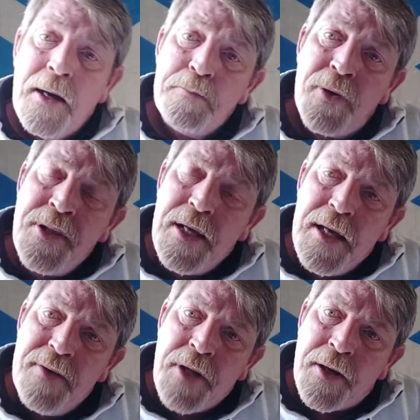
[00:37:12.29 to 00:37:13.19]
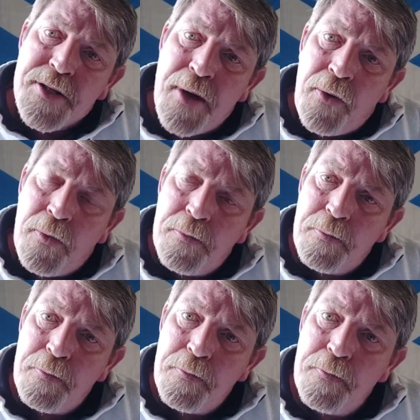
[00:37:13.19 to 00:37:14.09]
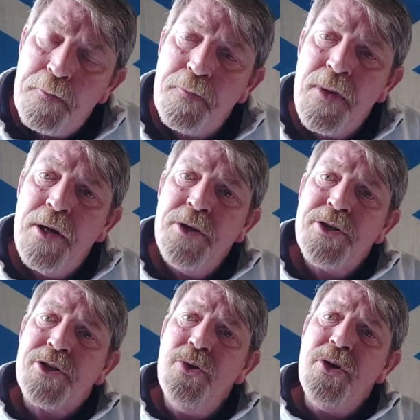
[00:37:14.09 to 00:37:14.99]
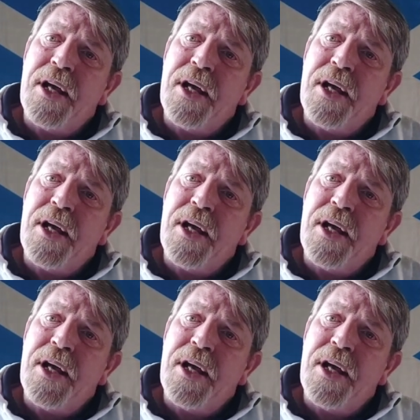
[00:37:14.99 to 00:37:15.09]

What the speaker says: Monday evening as well, Sue